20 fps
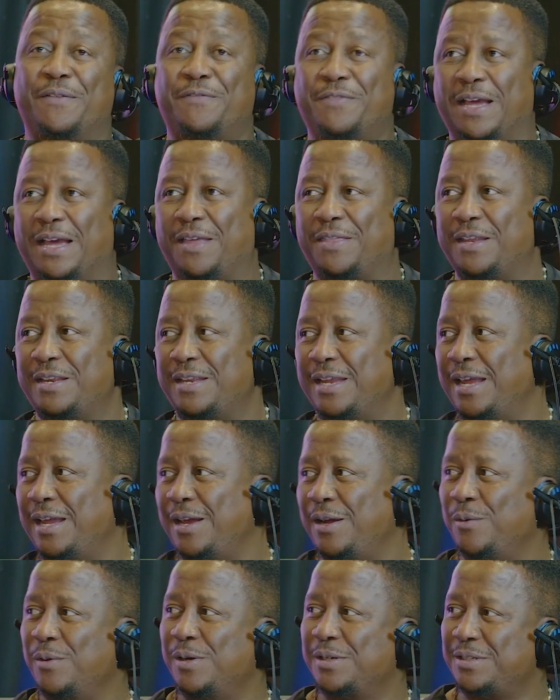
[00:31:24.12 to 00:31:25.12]
the other
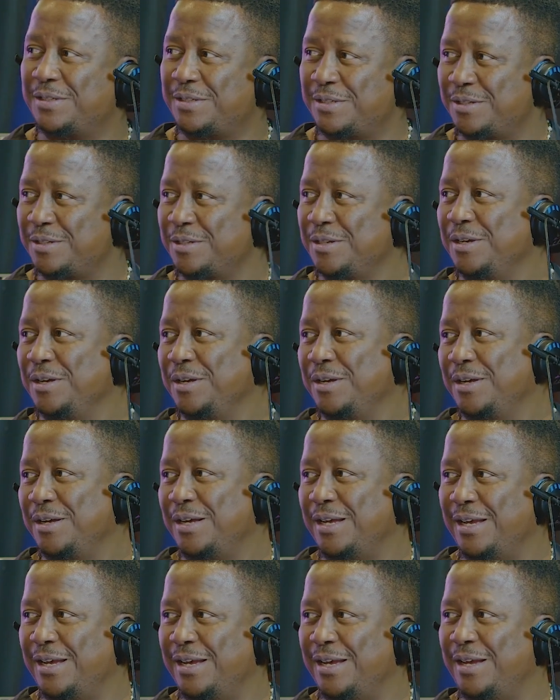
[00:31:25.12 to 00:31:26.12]
day was
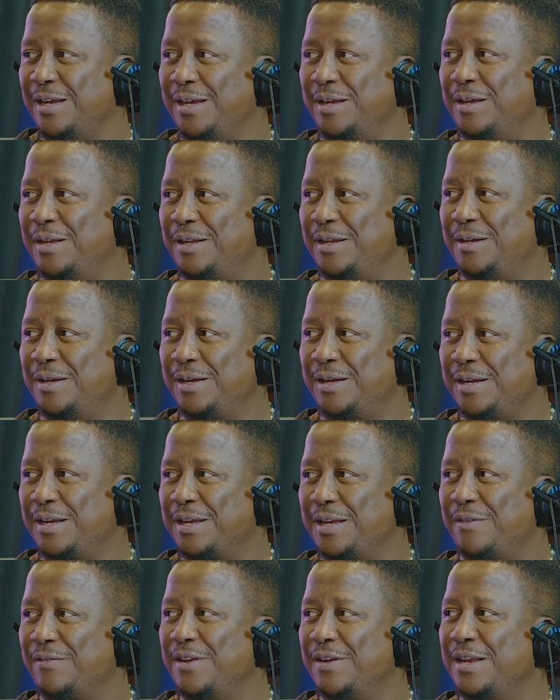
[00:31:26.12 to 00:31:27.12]

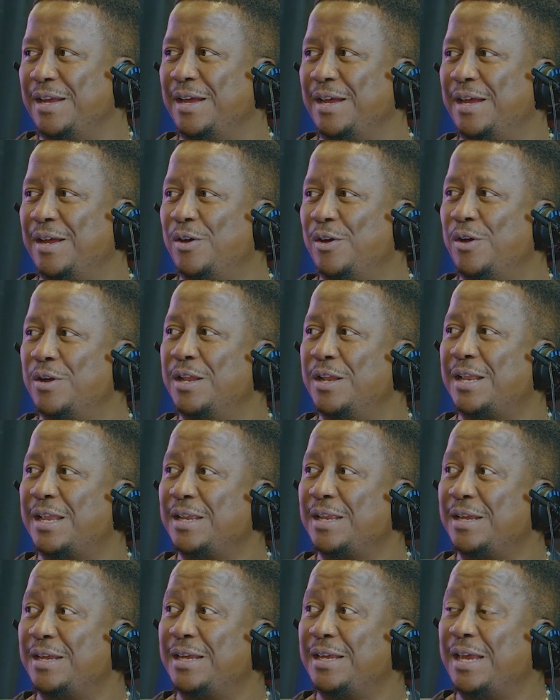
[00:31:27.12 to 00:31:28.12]
given an
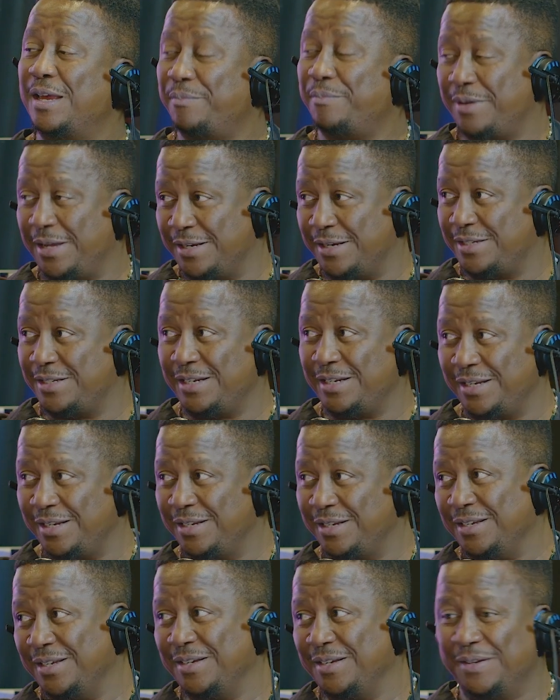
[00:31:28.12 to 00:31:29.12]
honorary
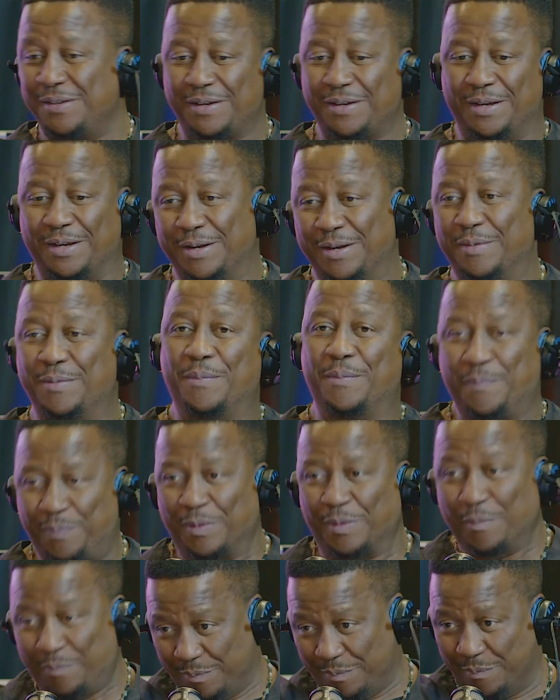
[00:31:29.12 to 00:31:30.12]
PhD
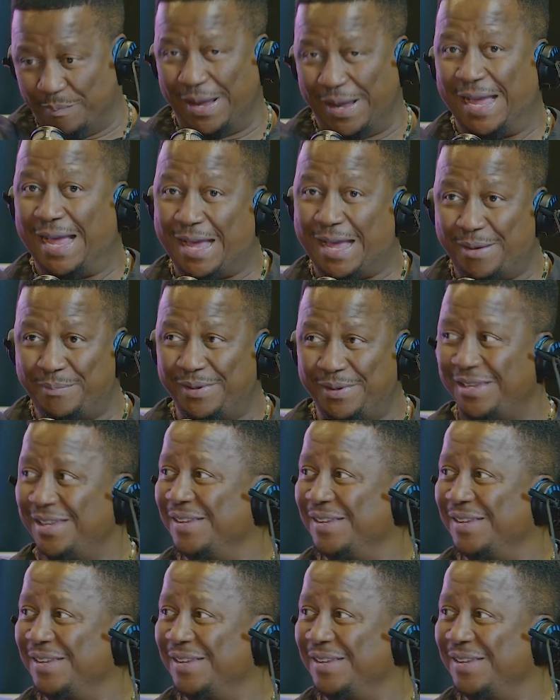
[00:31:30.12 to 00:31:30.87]
by Harby.